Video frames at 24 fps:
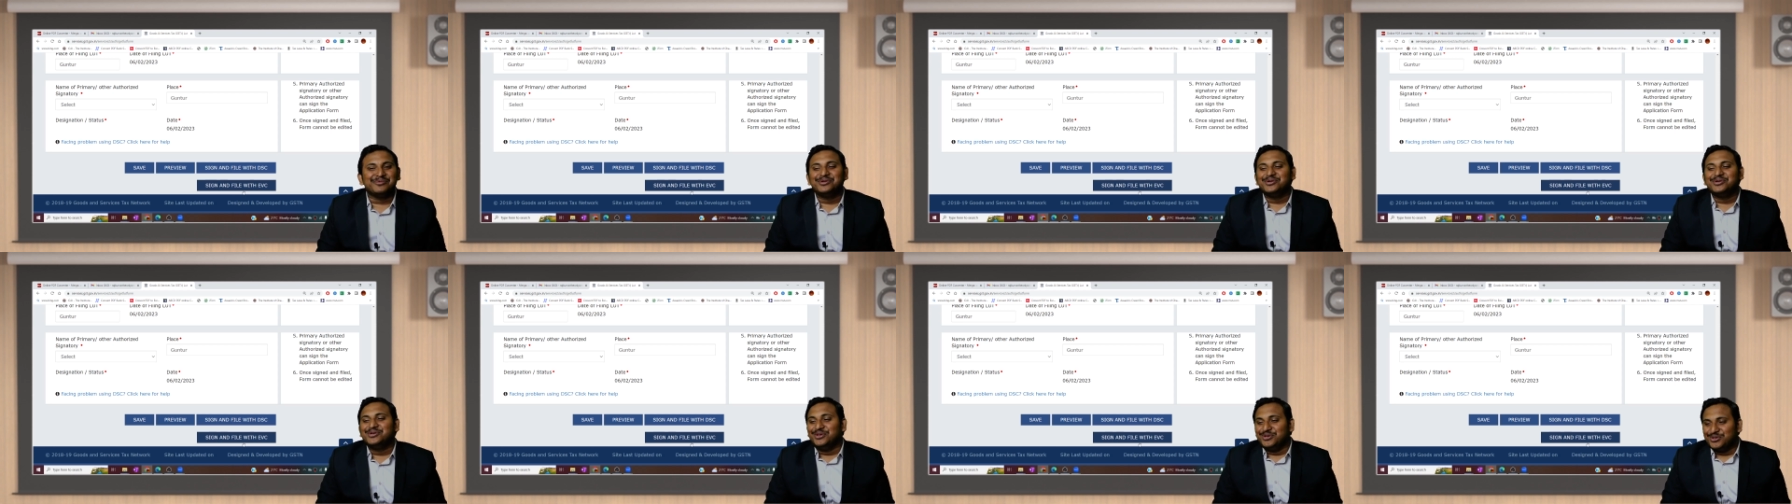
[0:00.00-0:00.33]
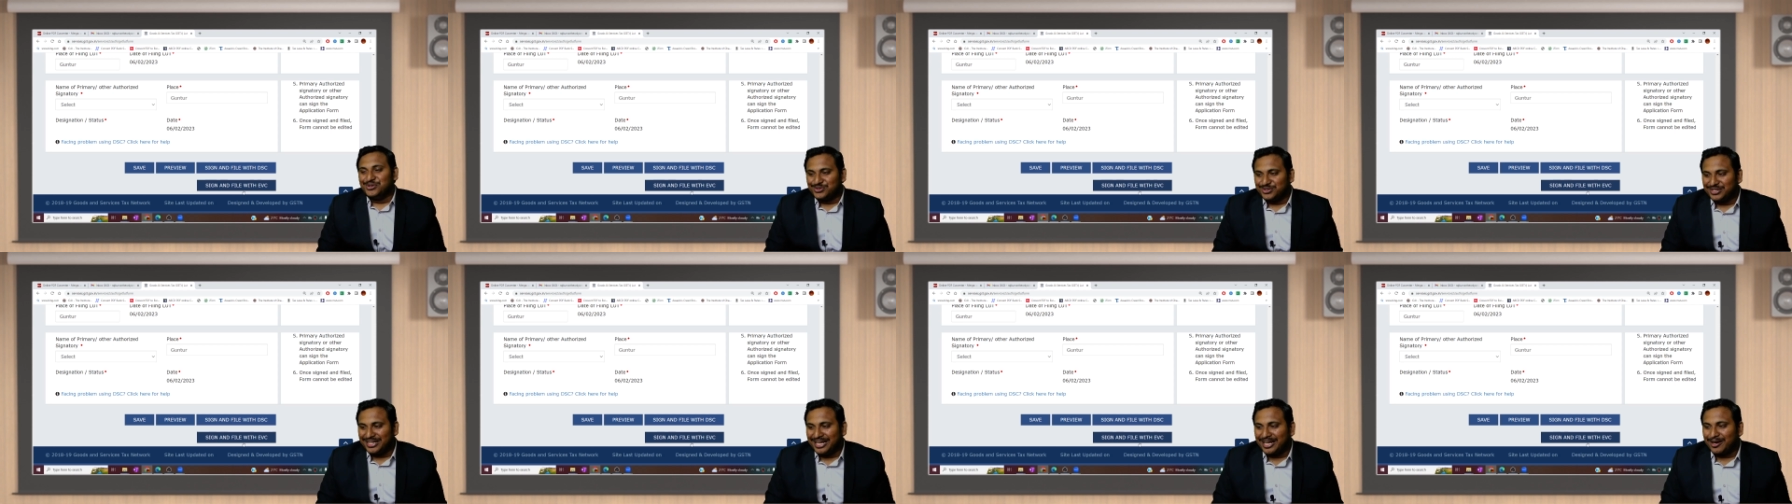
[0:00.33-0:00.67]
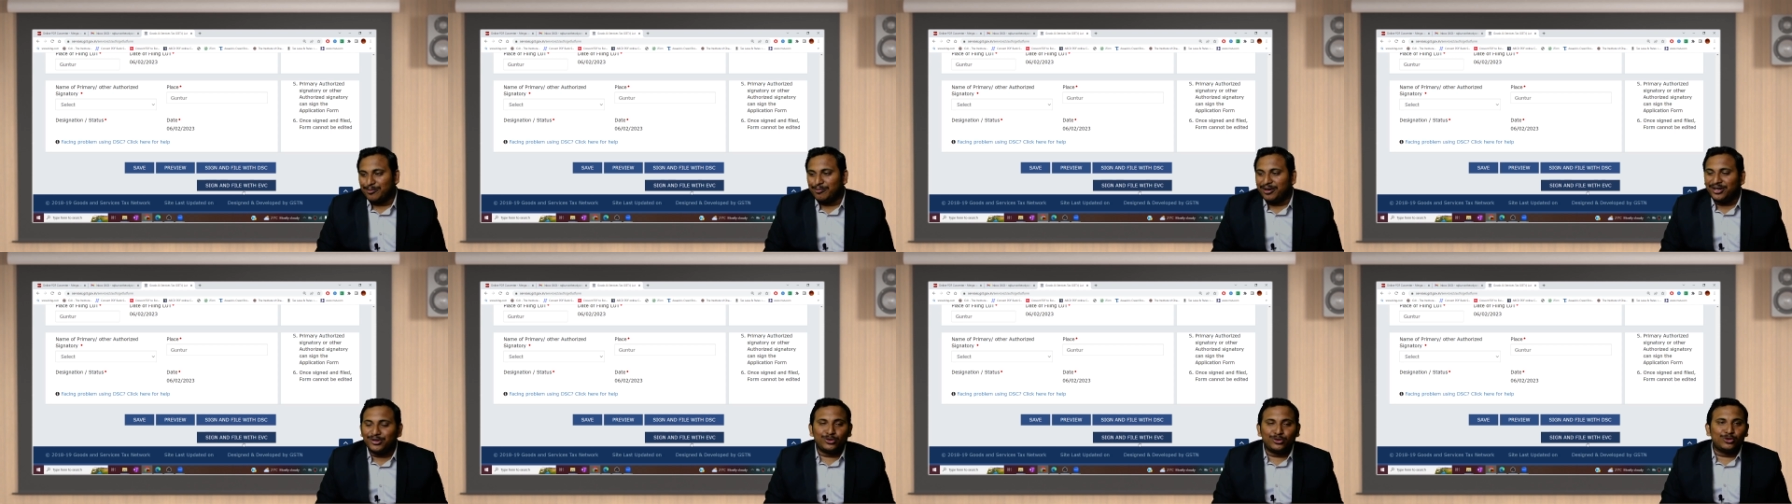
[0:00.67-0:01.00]
So thereby
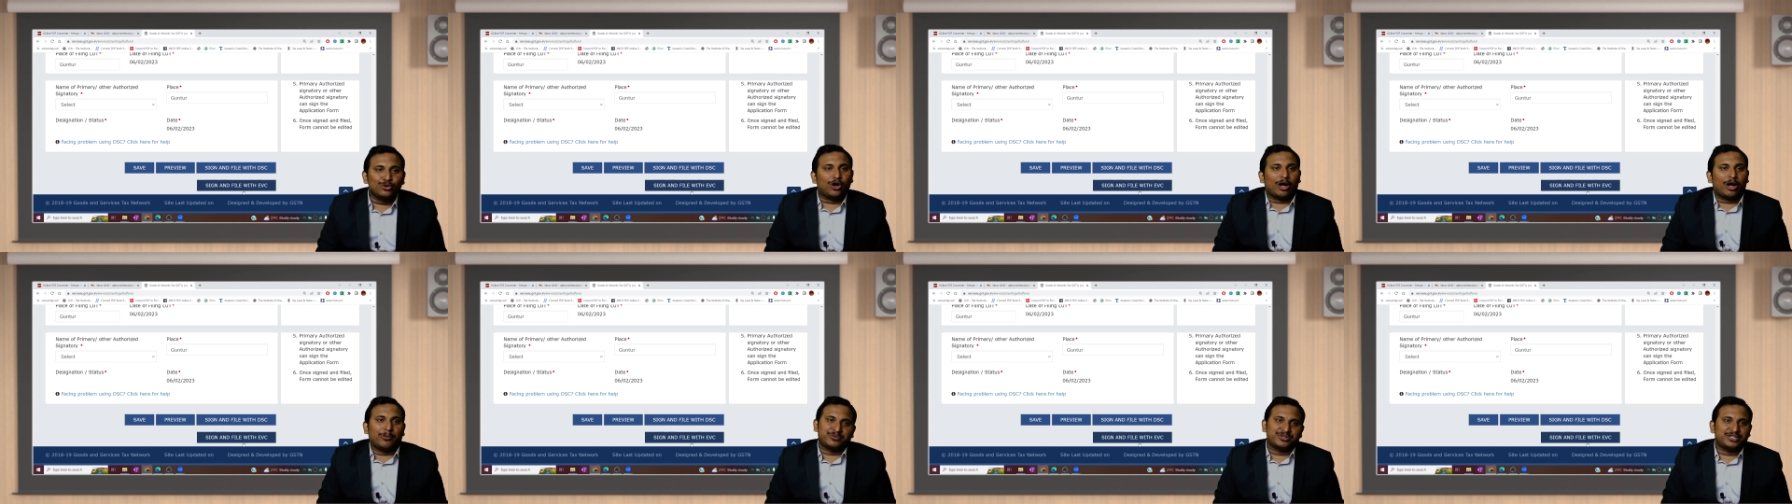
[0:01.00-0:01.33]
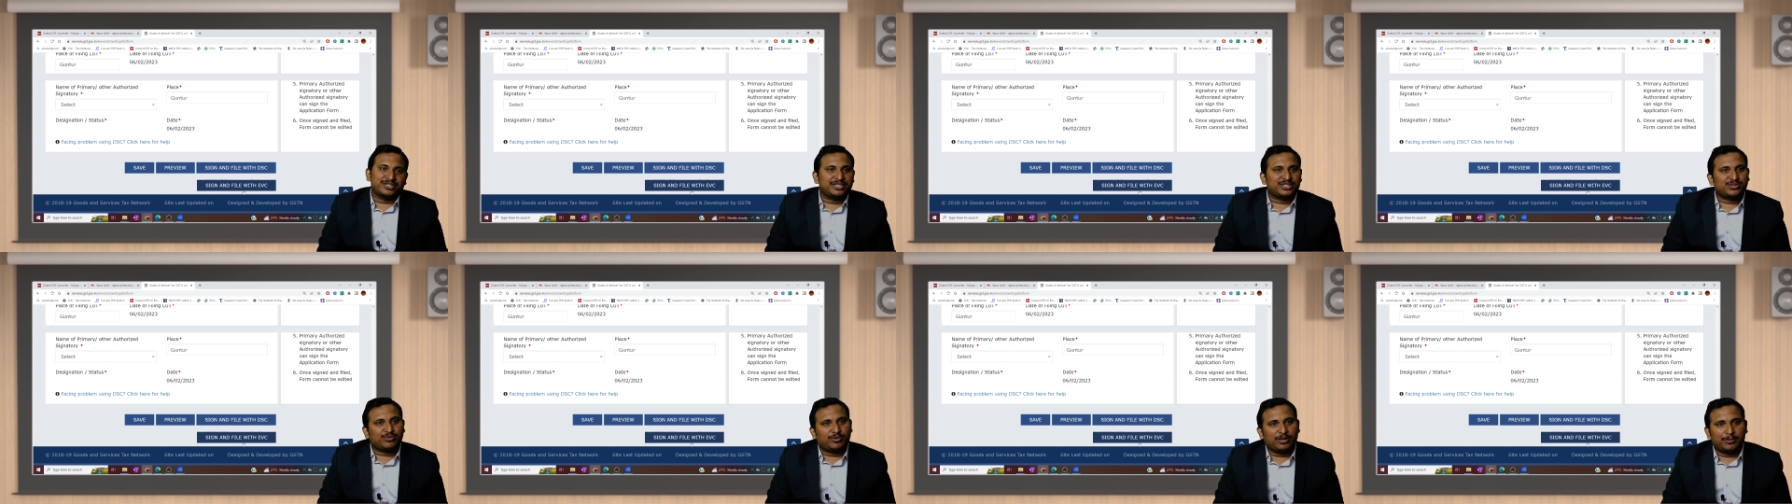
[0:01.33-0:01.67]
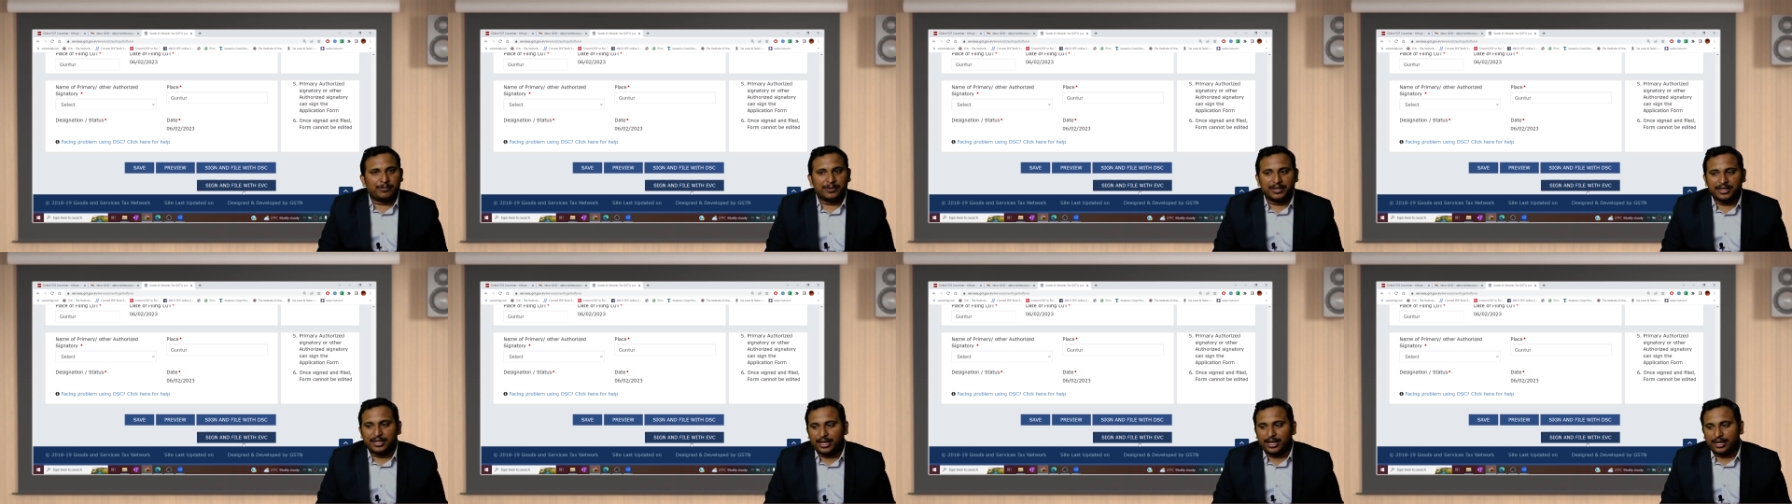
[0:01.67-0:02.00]
two options will be
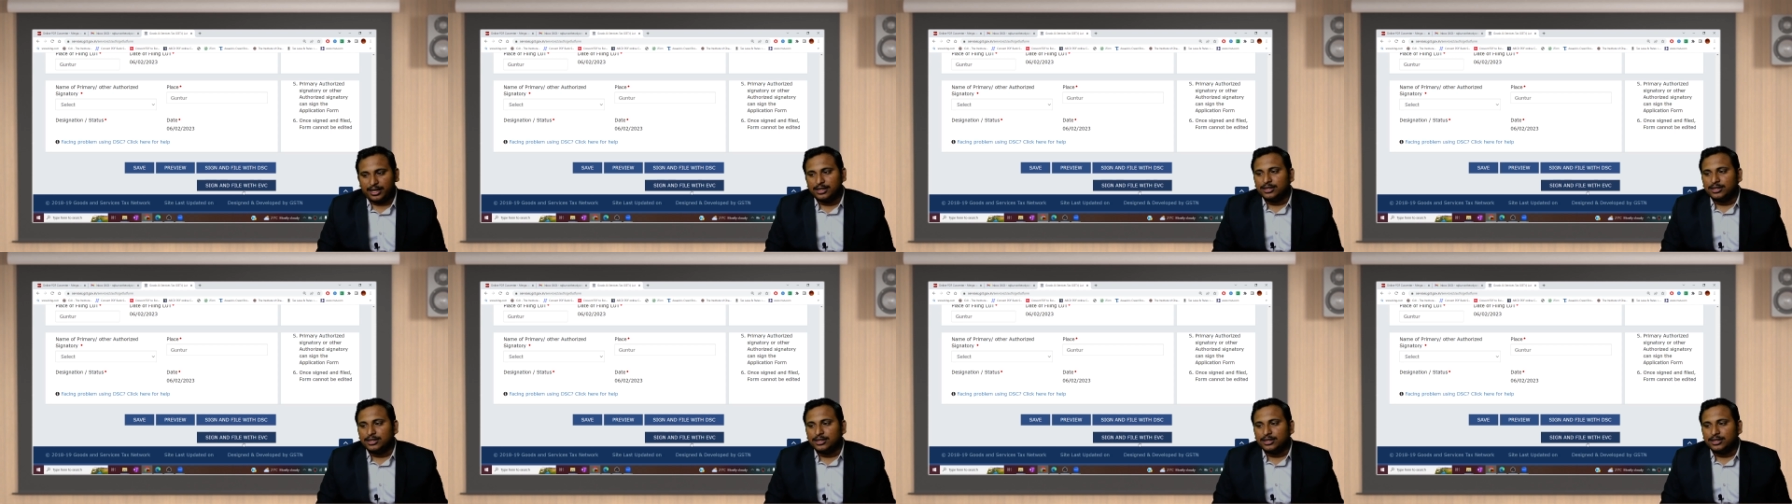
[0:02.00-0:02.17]
there.